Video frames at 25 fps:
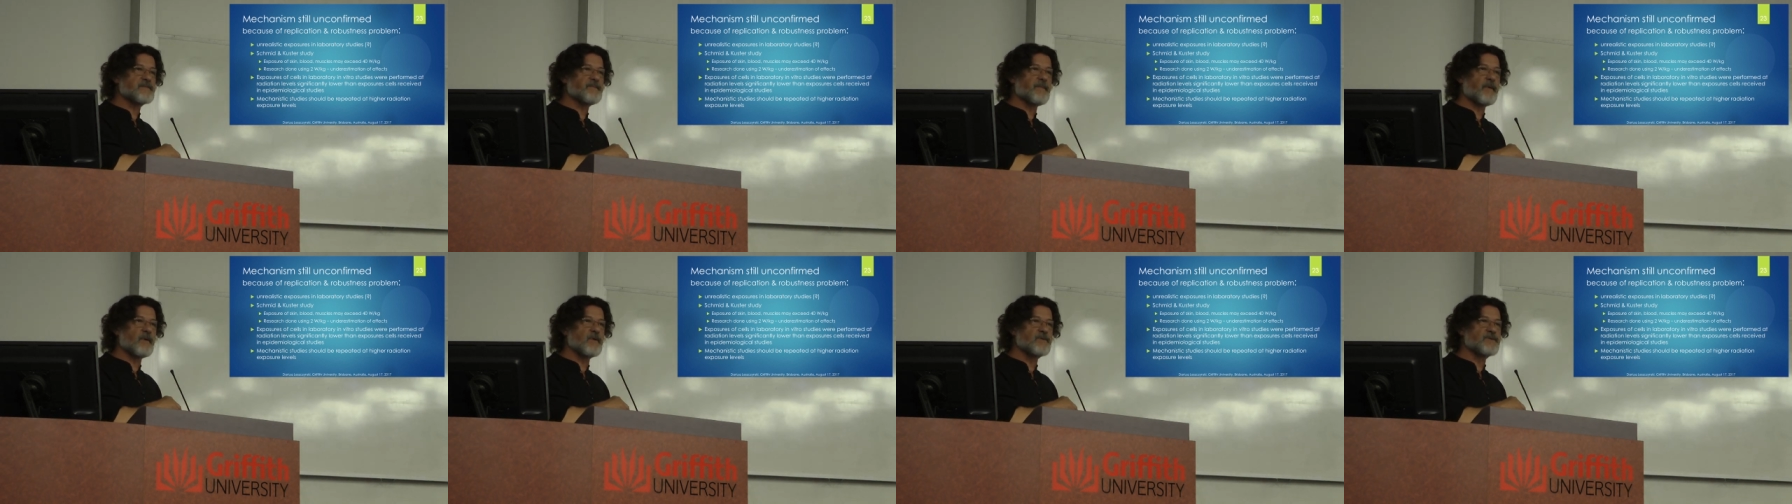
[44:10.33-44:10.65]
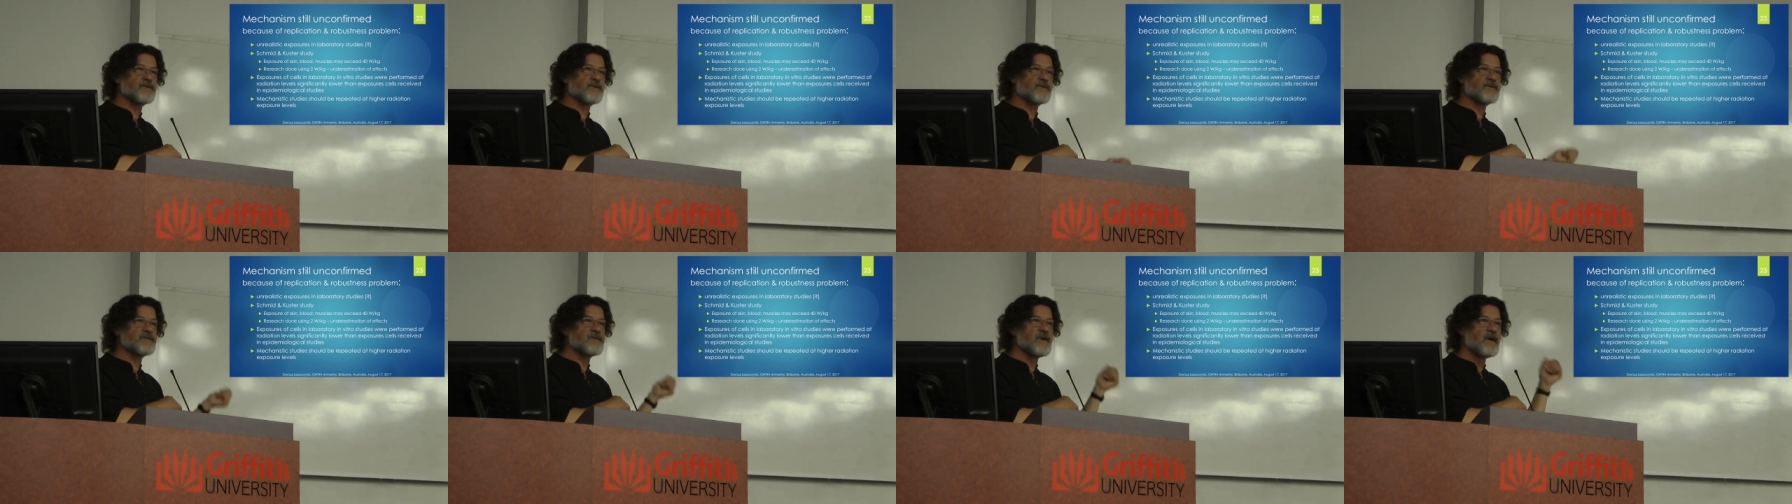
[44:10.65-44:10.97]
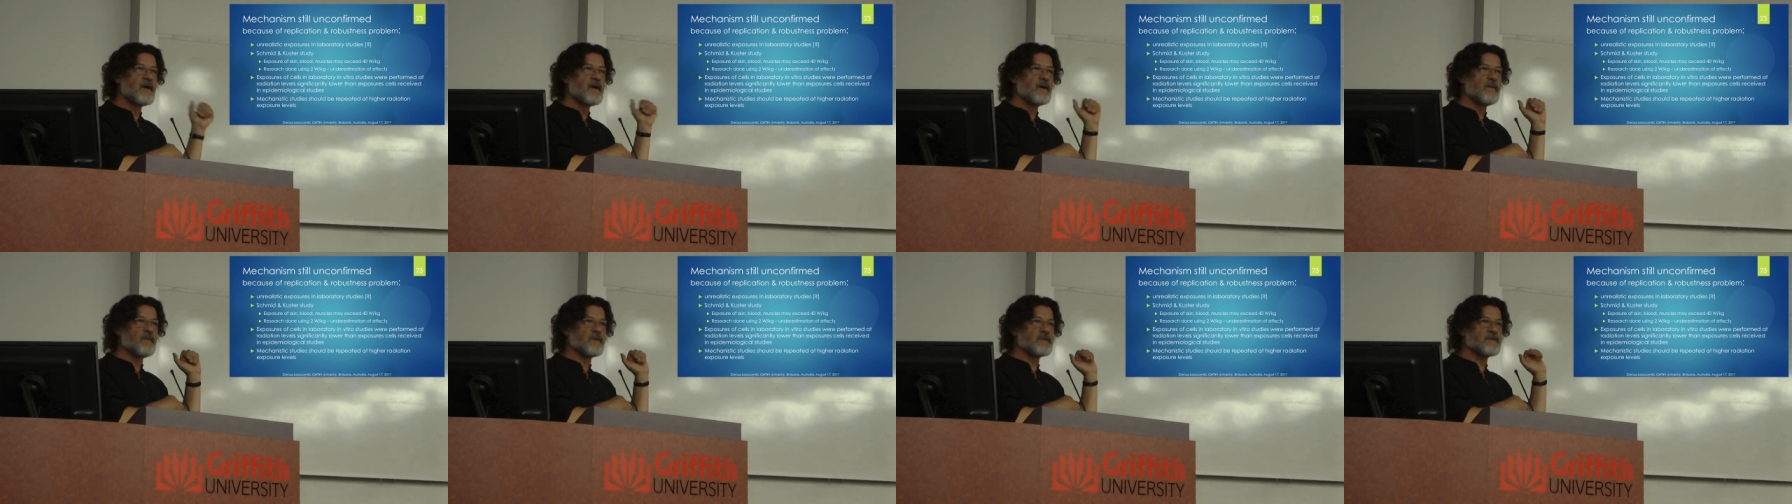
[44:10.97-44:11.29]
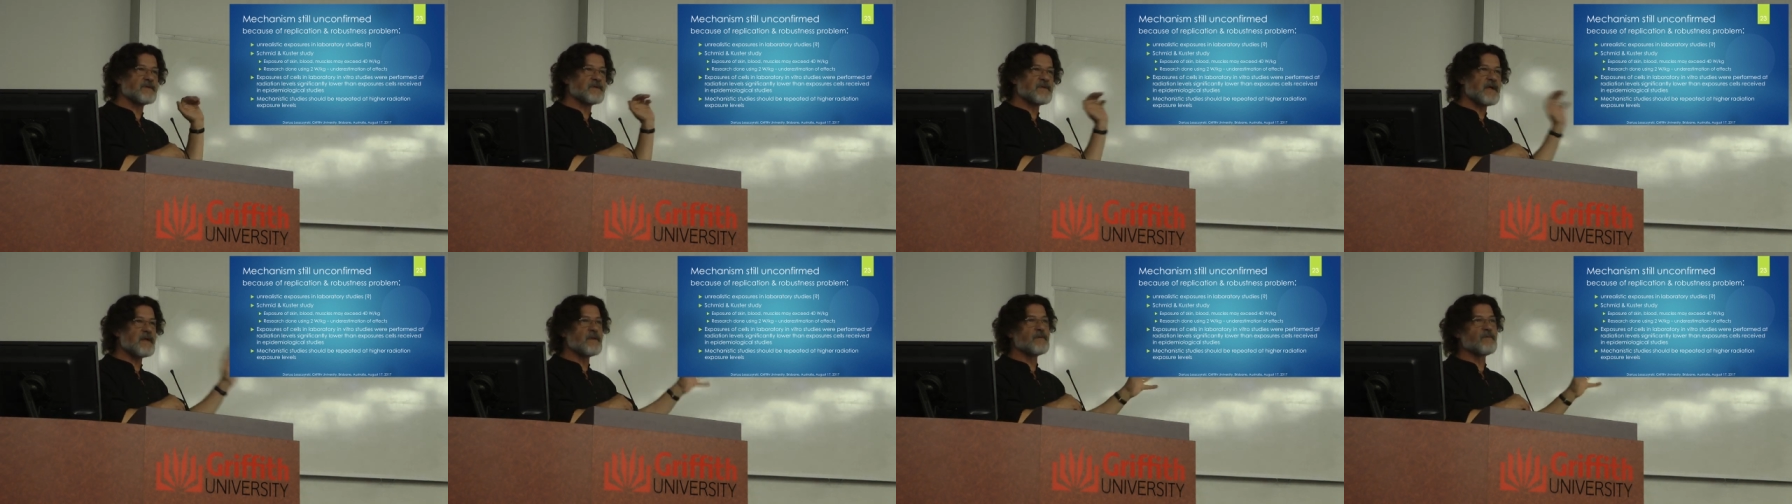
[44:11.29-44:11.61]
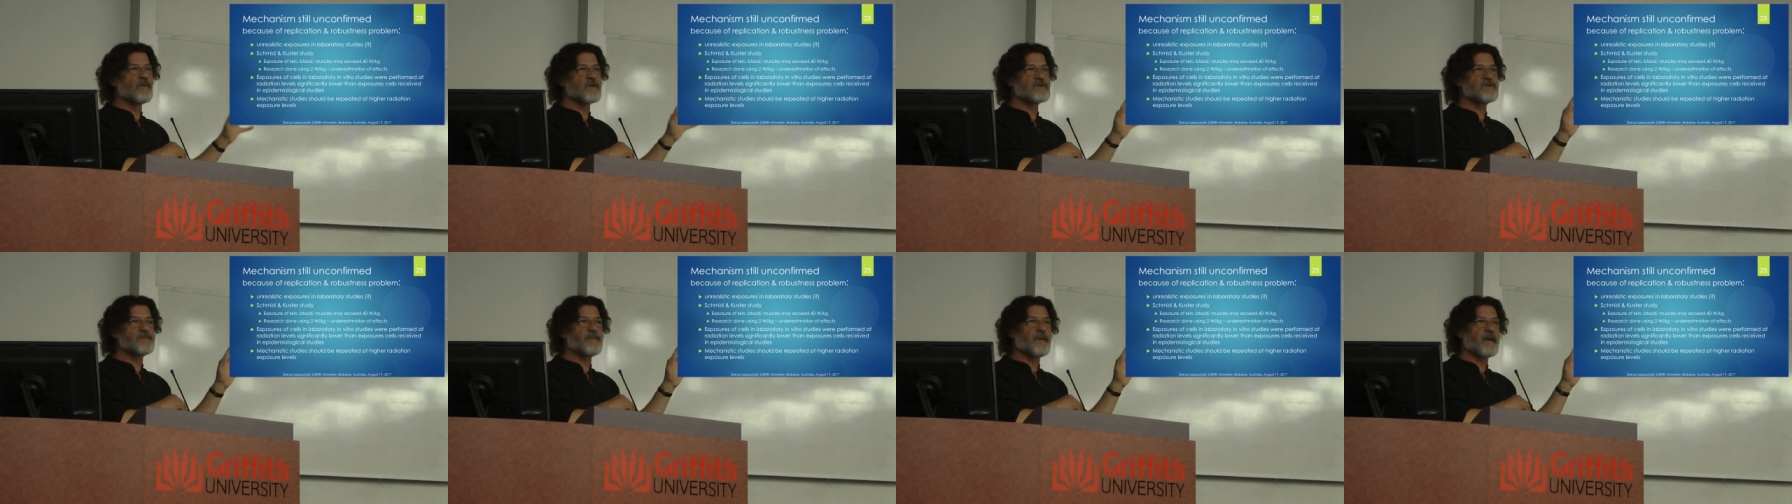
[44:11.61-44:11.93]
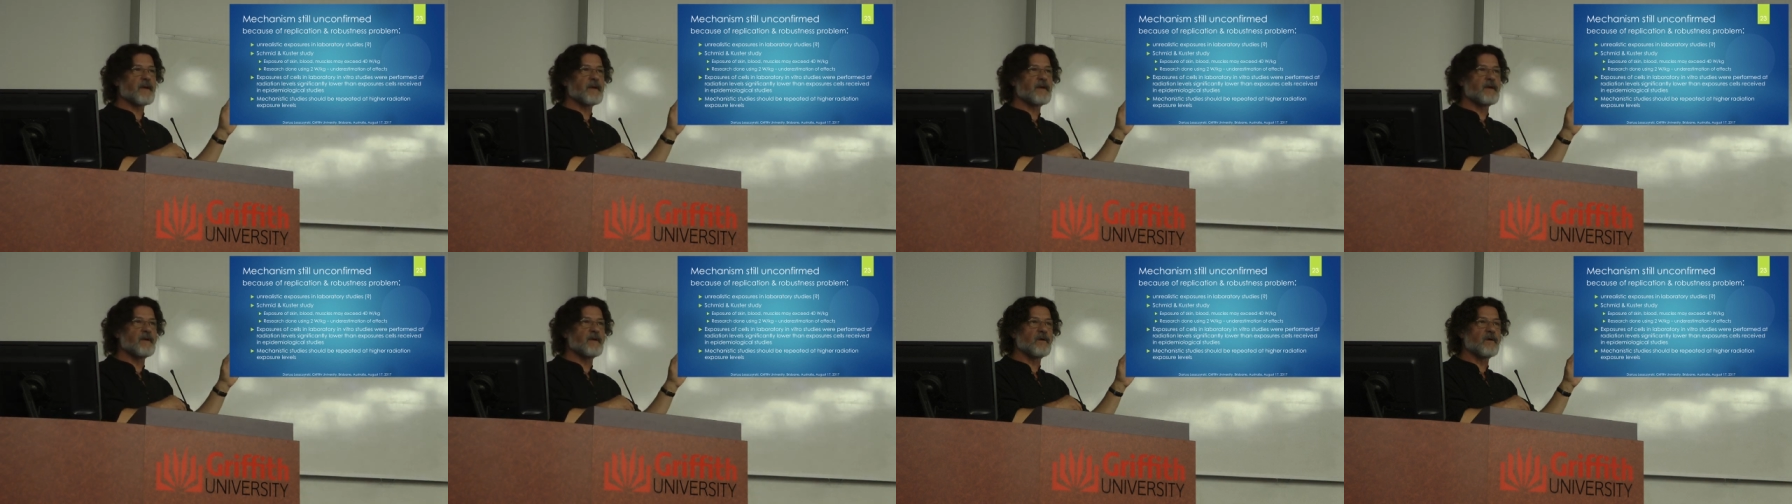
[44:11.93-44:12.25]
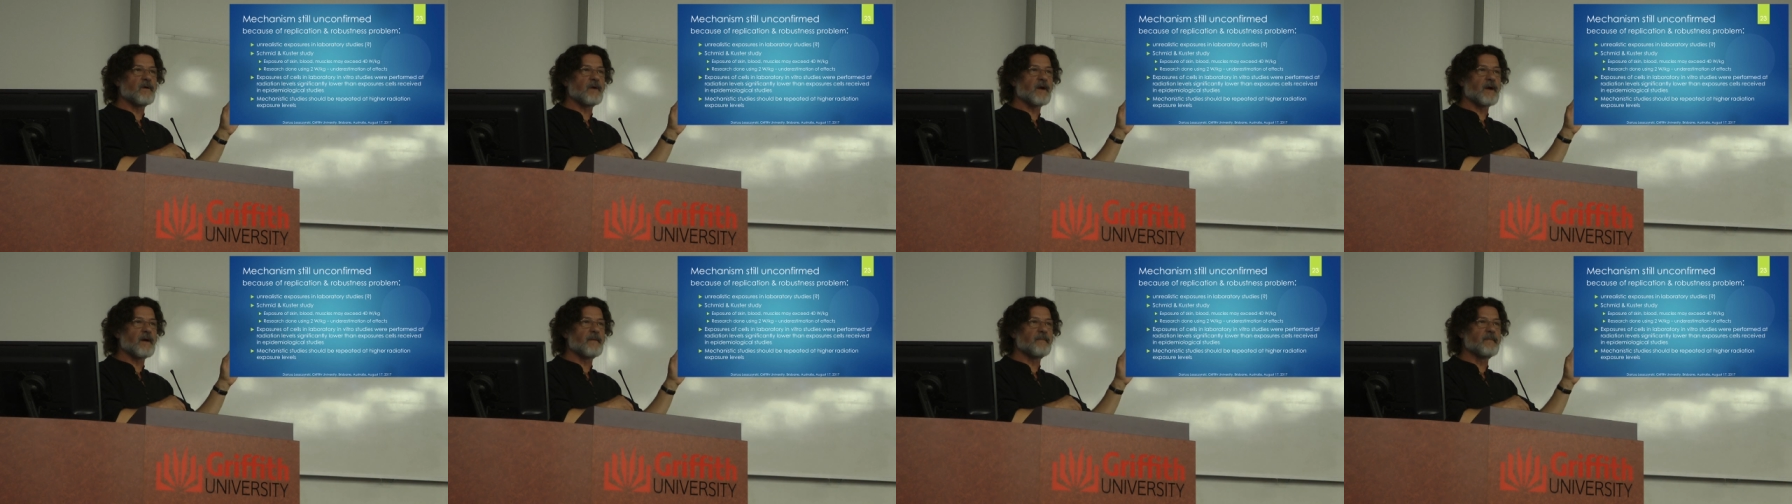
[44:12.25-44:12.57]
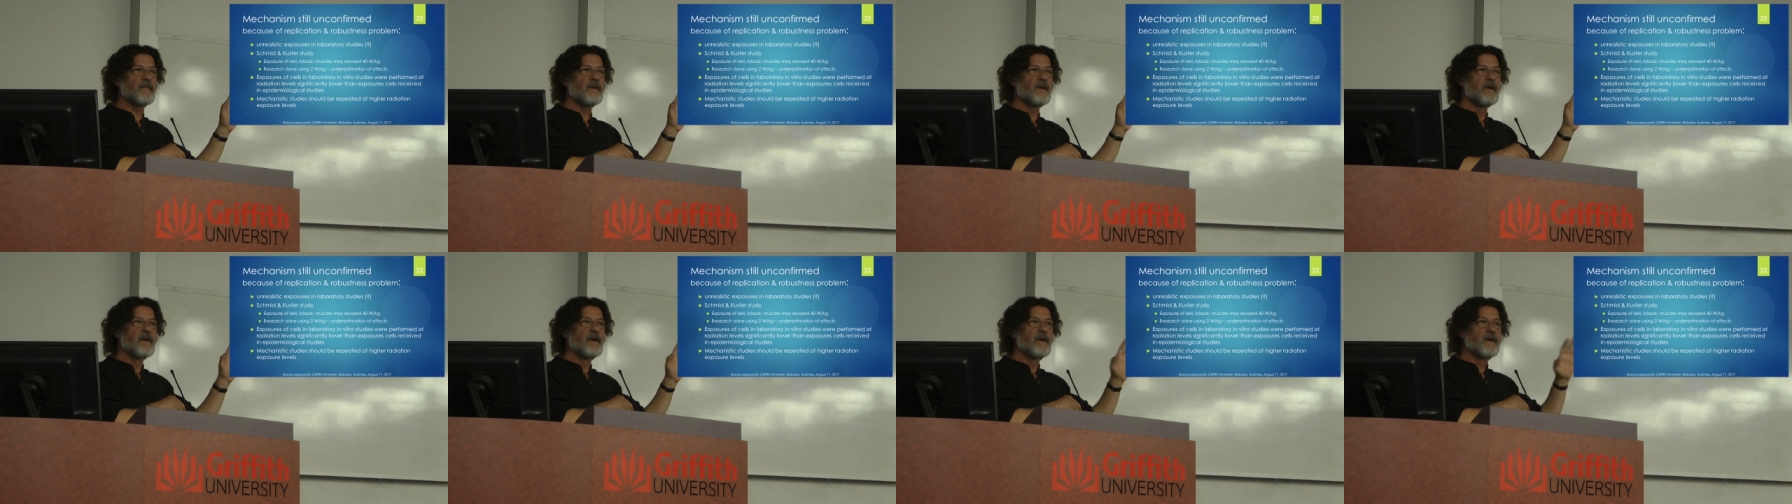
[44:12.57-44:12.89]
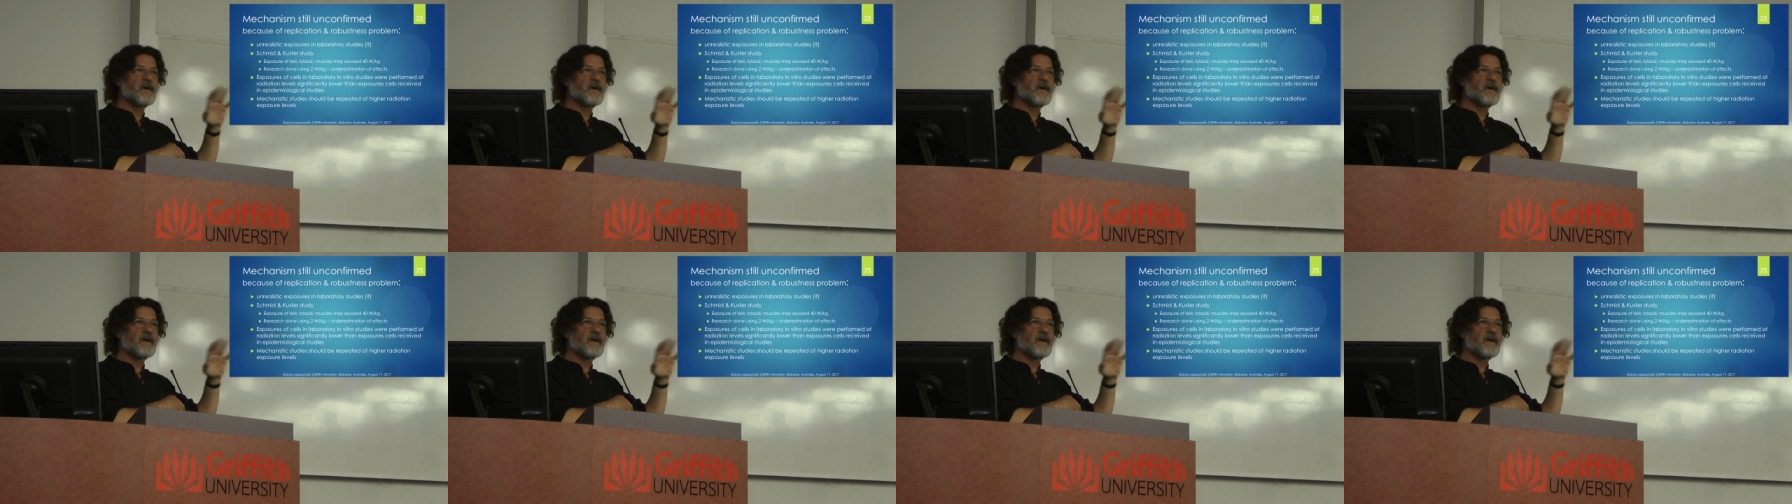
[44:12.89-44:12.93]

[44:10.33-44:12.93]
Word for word: exposures with 10 watts per kilogram.